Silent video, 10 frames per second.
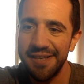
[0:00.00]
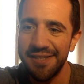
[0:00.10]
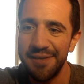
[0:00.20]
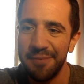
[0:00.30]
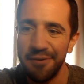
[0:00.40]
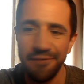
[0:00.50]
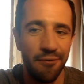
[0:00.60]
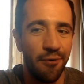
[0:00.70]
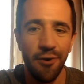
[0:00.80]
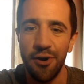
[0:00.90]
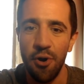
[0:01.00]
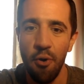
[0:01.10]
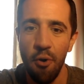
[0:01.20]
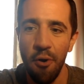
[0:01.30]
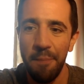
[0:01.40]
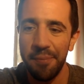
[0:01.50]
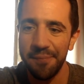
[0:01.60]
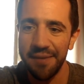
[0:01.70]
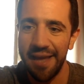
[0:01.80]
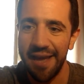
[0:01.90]
2.4. Nope.
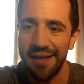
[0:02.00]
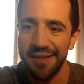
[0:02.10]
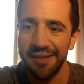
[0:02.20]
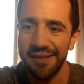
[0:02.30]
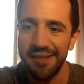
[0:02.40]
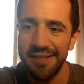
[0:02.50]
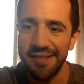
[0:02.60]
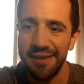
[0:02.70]
Yeah, it's